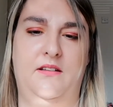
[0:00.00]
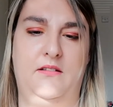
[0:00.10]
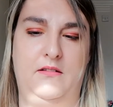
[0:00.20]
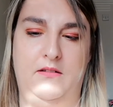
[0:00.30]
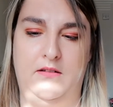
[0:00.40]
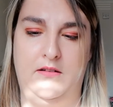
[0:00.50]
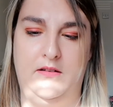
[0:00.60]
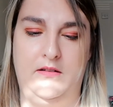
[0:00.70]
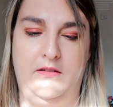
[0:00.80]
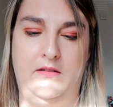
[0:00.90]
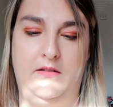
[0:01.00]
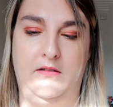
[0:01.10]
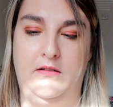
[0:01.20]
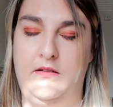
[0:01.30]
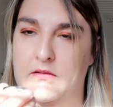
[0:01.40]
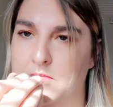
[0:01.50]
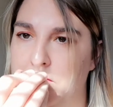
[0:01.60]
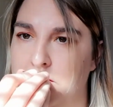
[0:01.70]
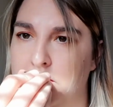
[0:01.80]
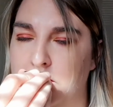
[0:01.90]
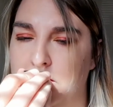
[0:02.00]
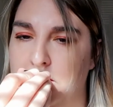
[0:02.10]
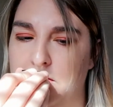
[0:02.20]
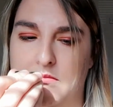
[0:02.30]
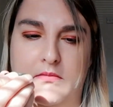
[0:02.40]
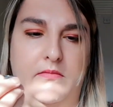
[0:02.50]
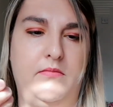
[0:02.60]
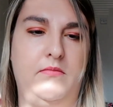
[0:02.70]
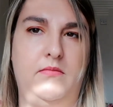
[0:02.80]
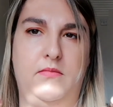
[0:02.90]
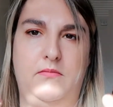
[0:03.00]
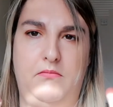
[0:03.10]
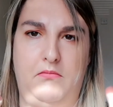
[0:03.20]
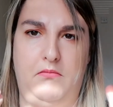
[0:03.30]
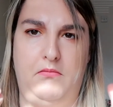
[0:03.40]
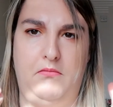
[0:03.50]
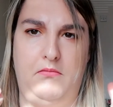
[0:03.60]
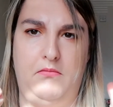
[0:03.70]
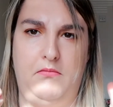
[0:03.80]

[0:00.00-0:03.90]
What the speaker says: (no one is talking)